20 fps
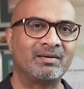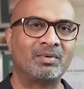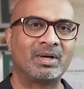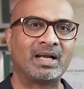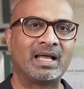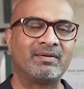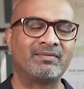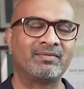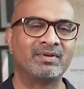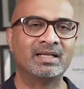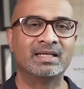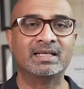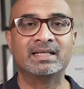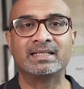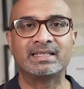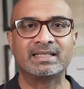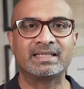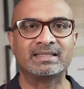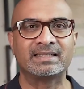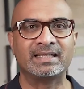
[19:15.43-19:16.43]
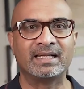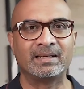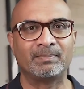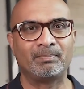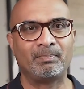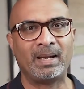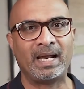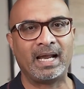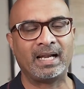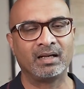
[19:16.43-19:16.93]
what I've learned is that a
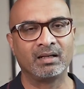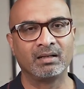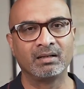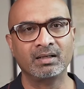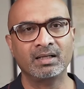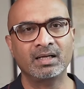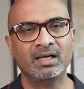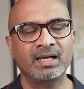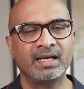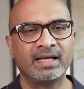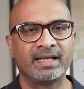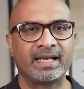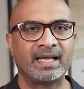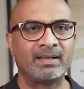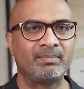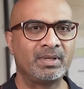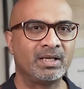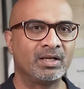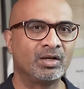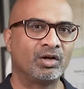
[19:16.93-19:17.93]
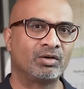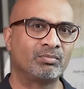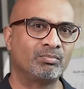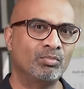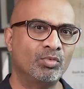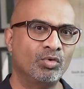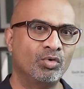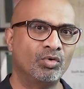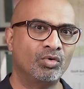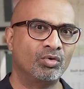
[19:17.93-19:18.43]
panel can be a lot
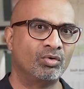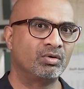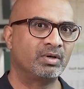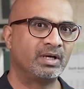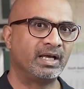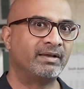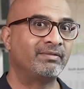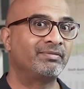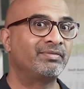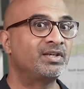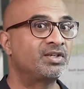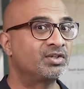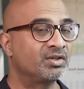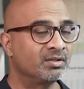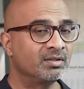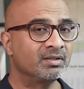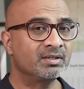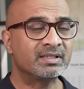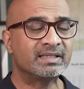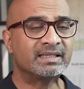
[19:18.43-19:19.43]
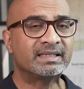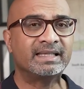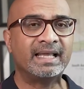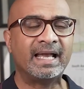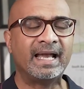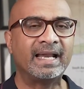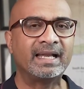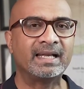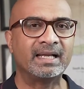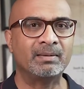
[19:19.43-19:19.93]
more efficient
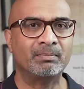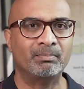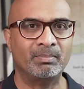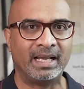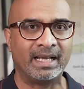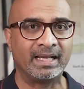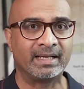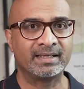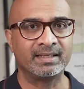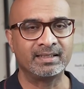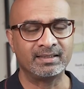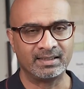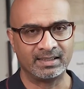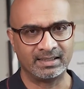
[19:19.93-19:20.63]
than a blanket.